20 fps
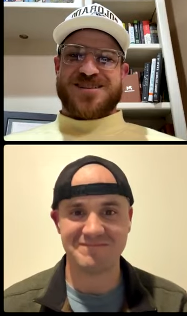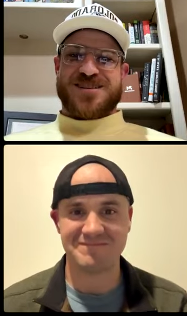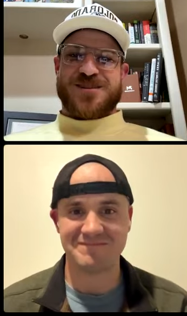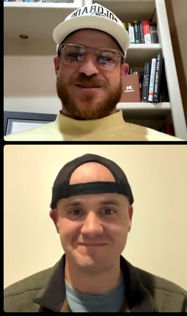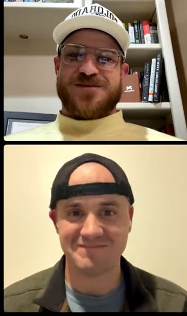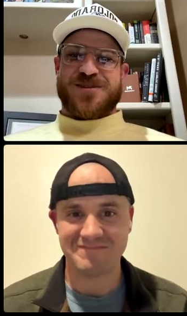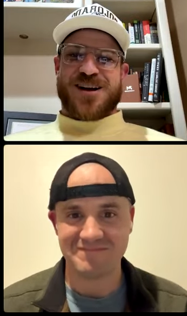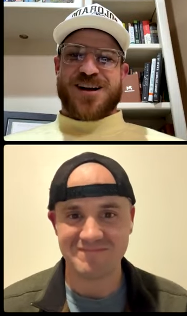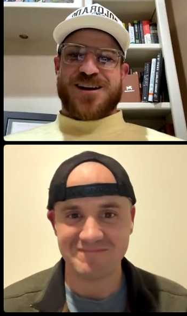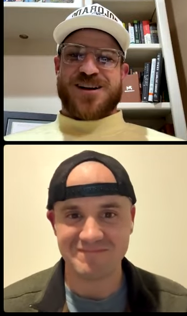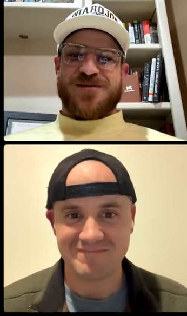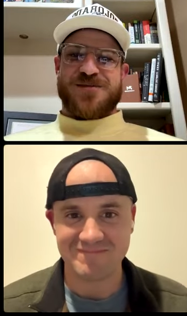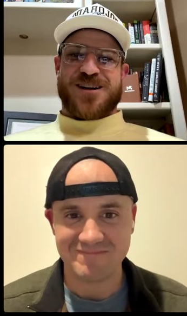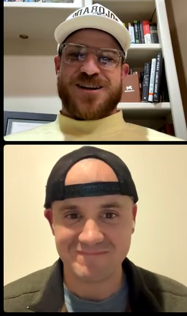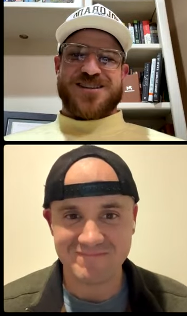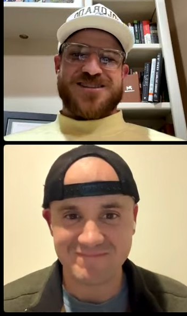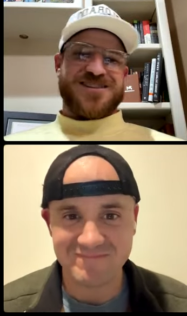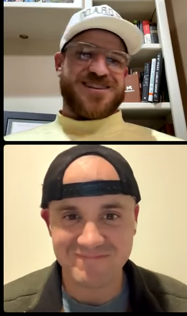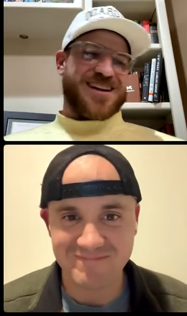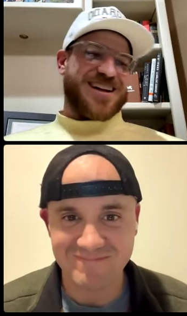Speaker 1: is very
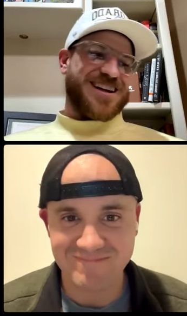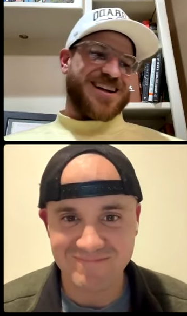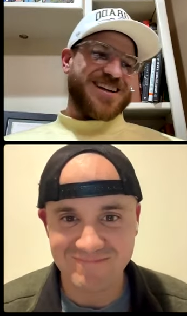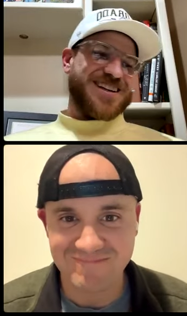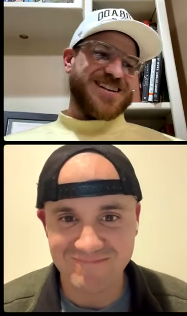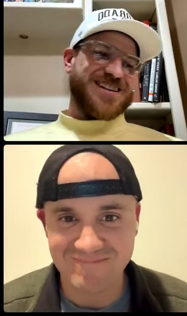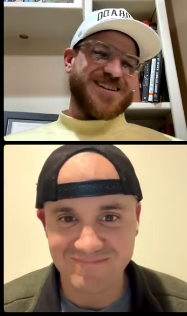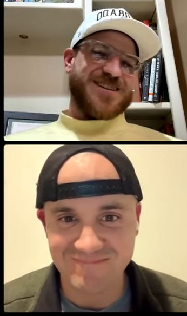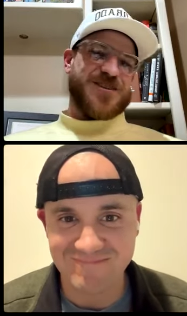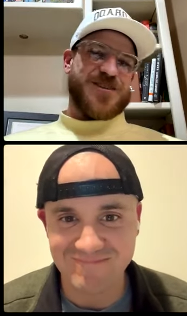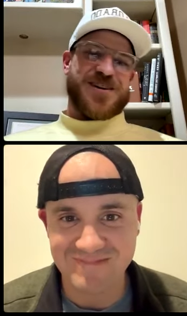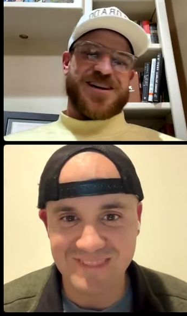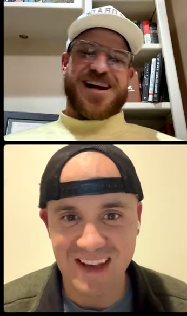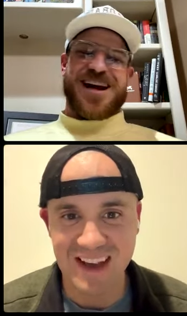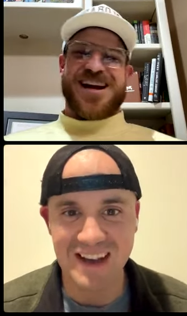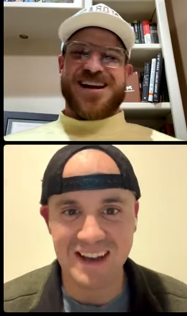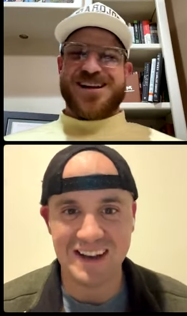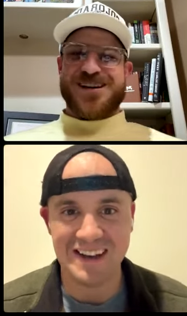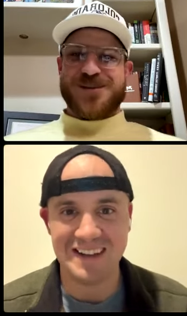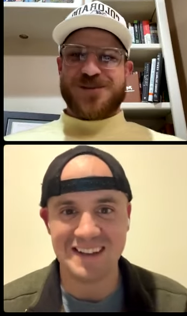much like
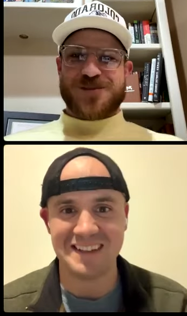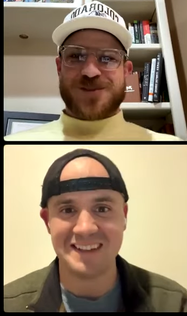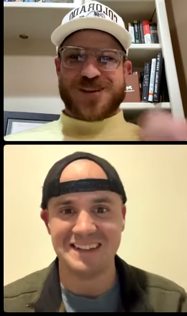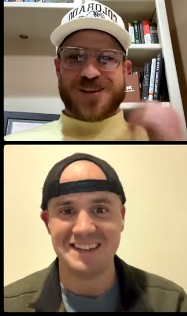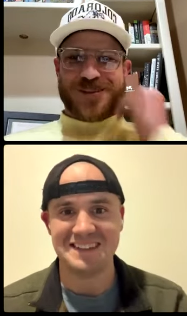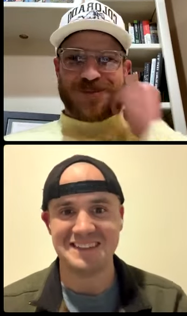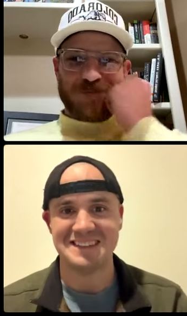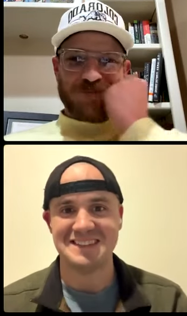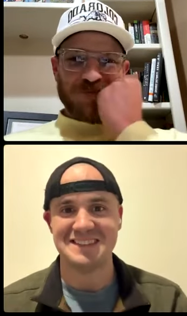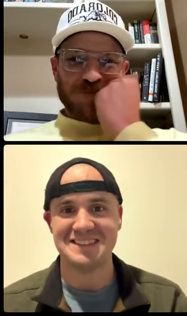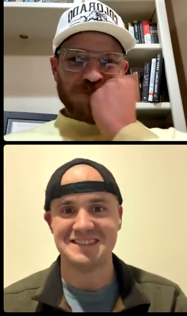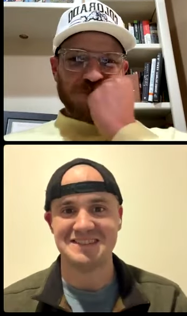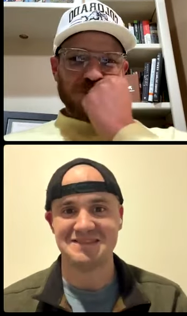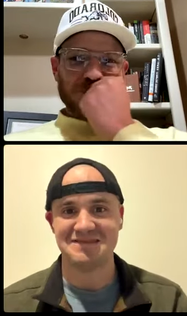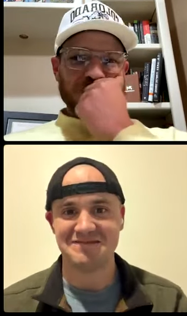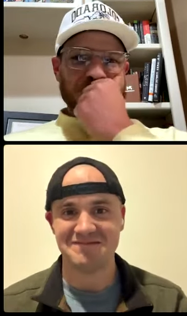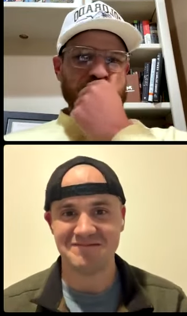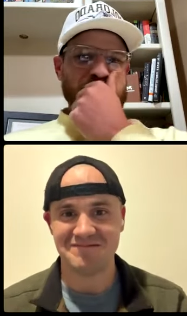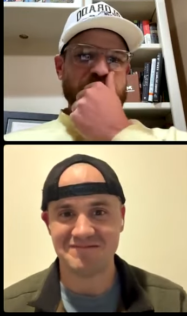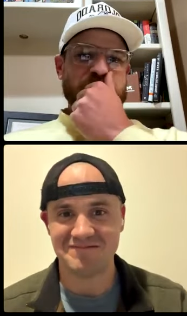creative and
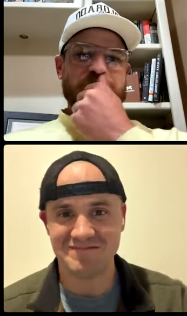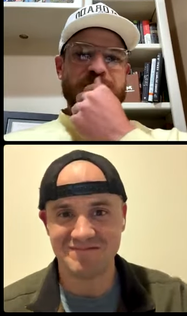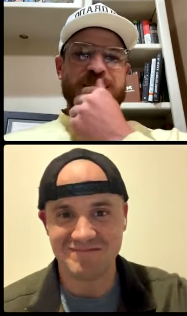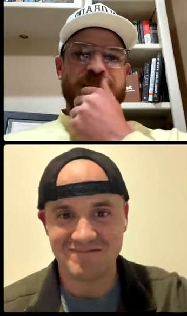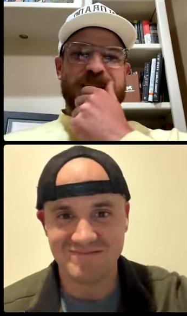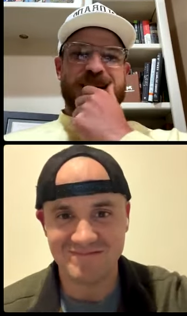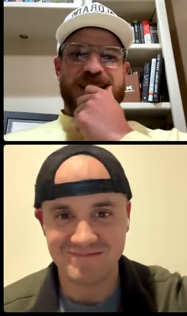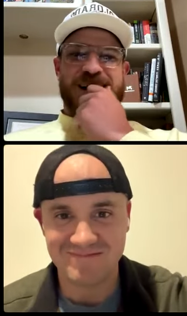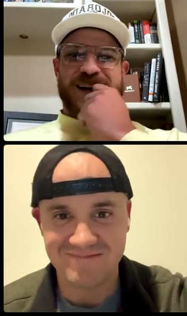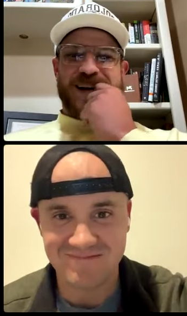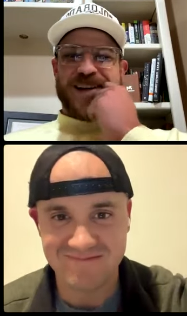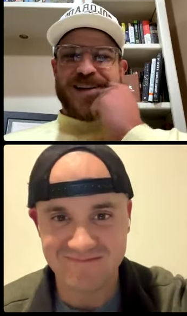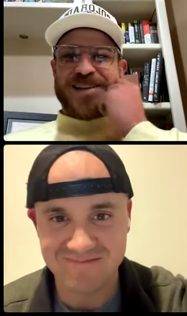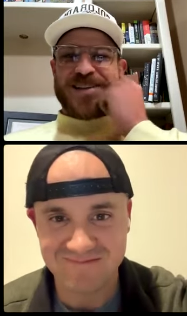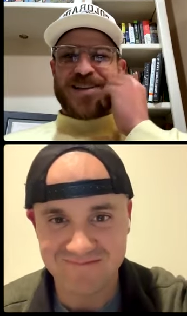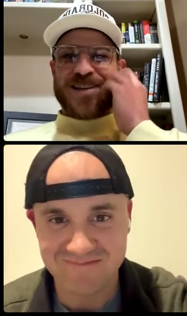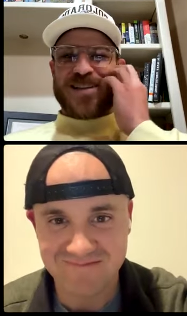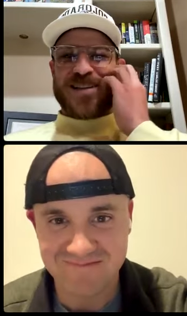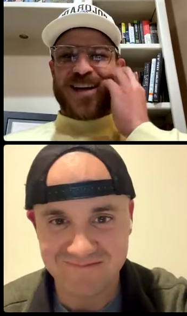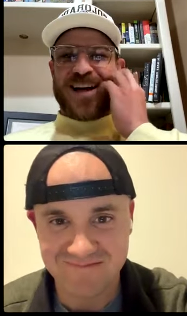uh,
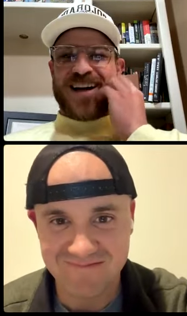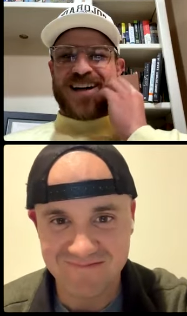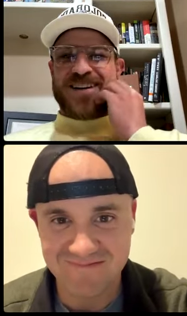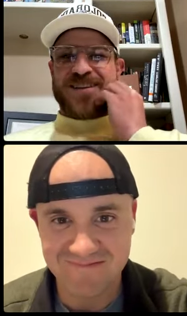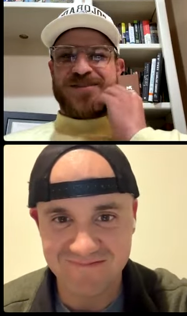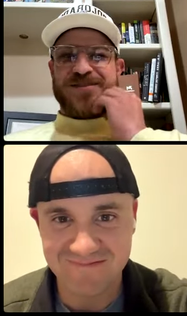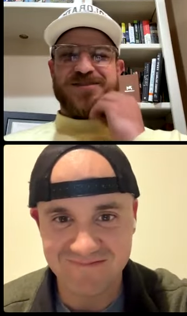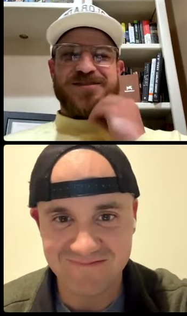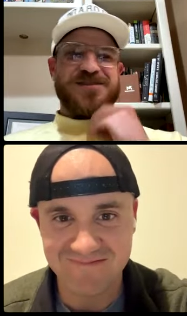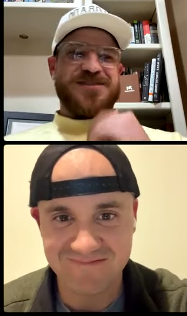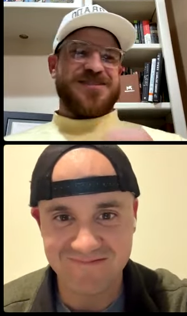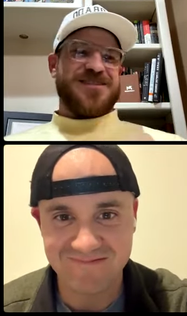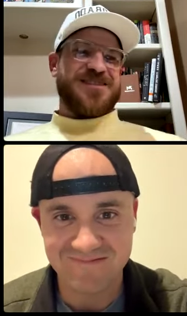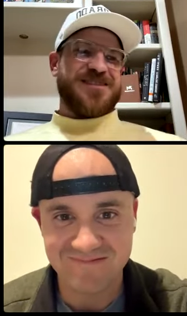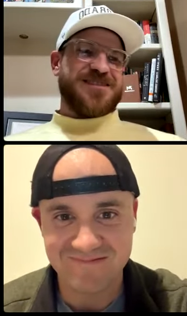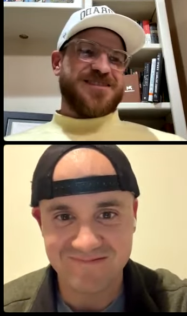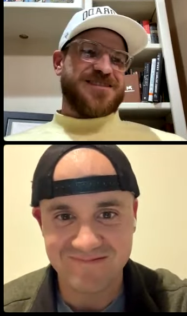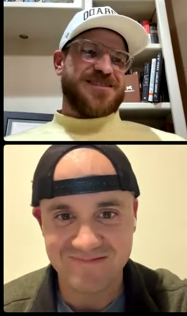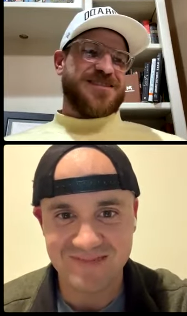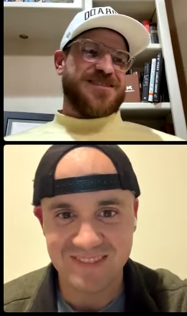just kind of
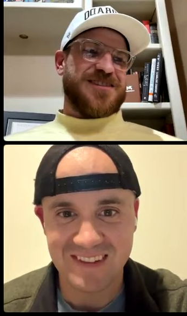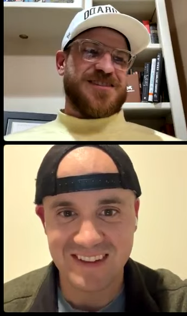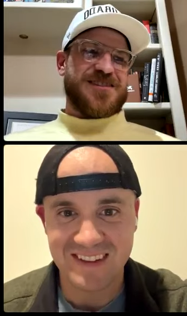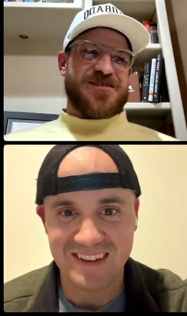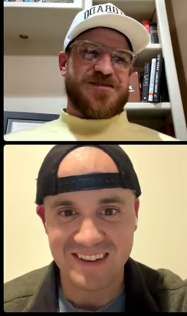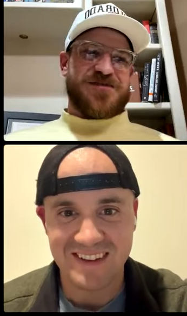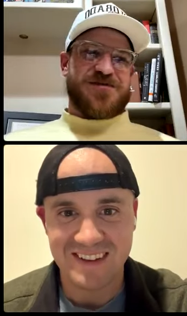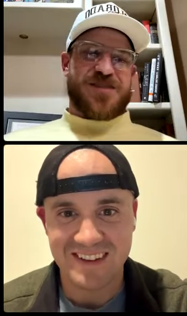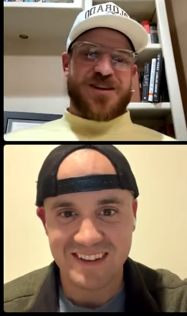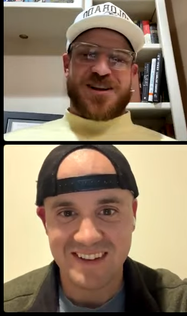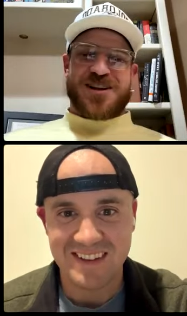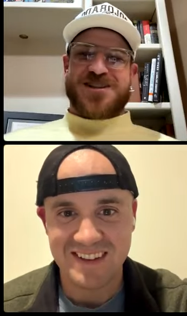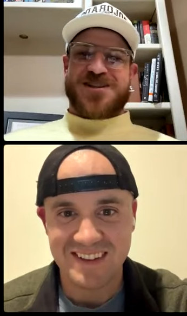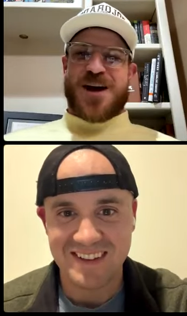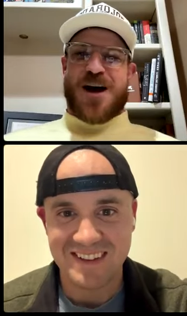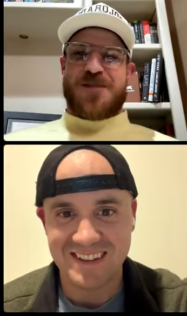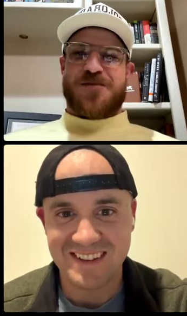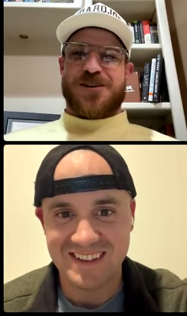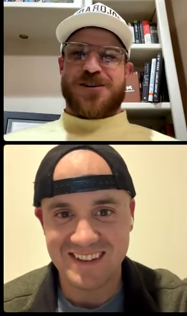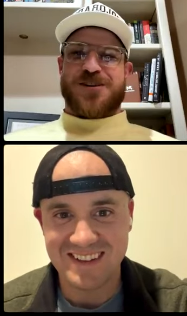
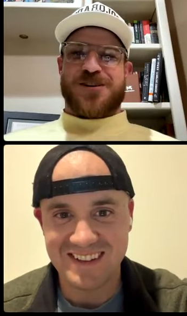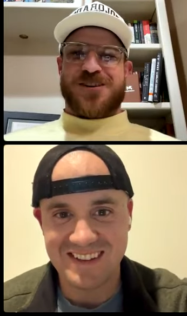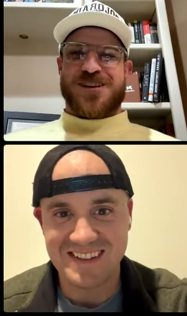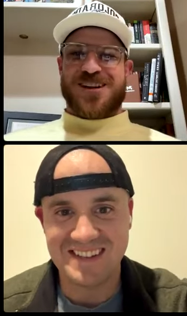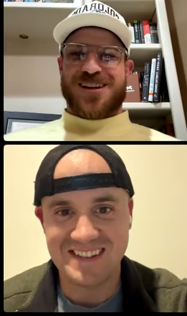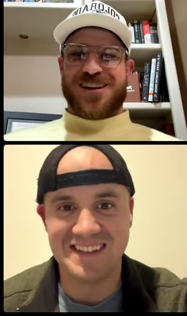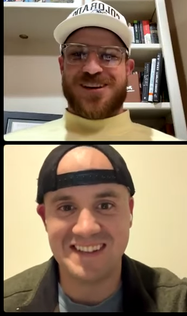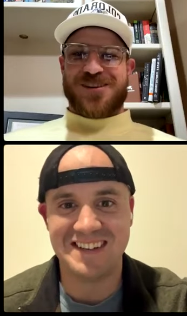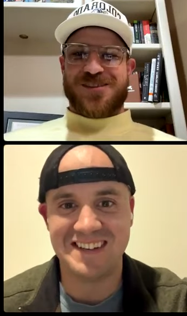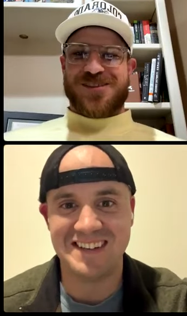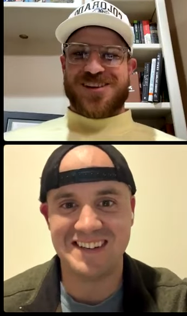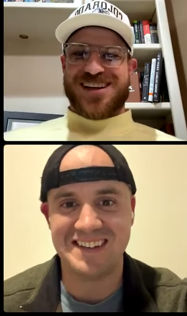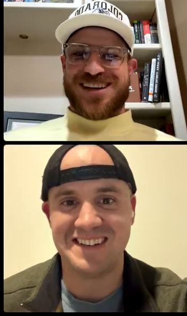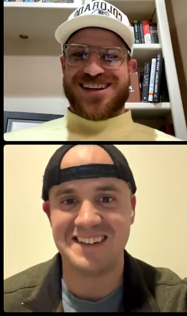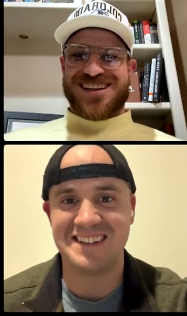philosophical a little bit.